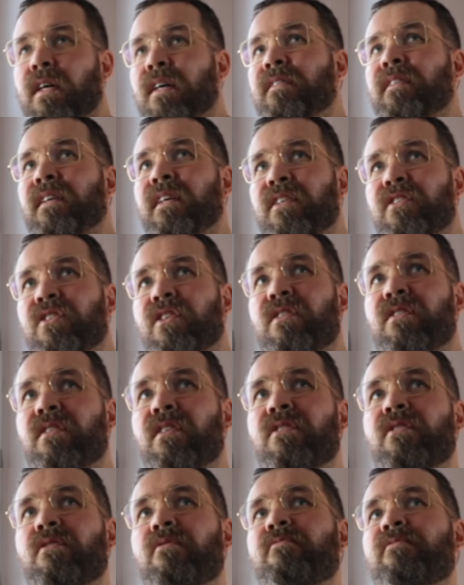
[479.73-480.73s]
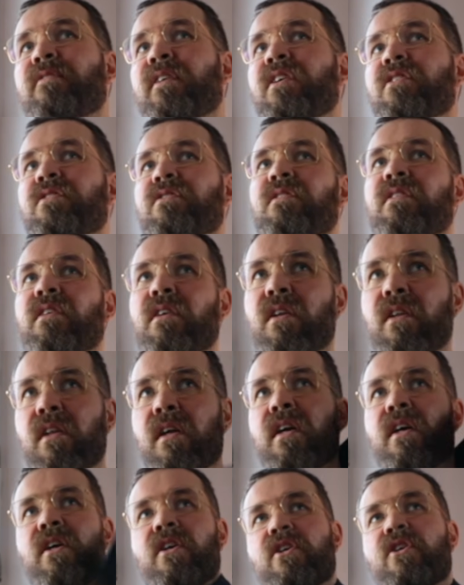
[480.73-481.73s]
I think it's just such a versatile,
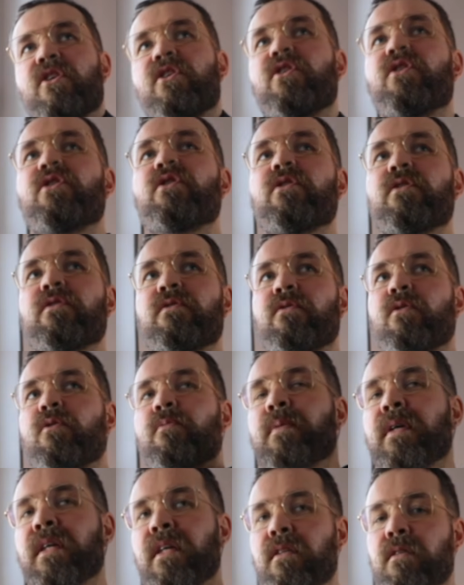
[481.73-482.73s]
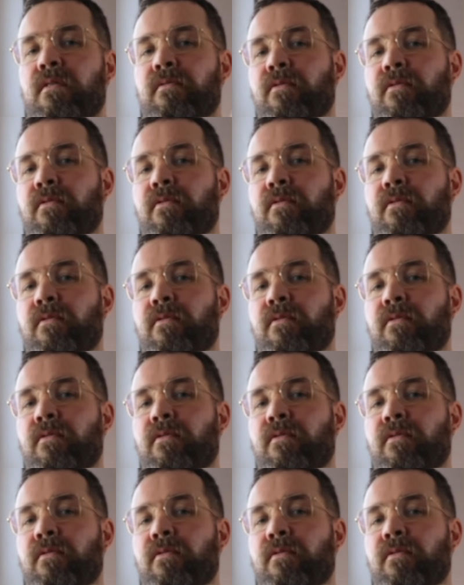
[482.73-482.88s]
useful piece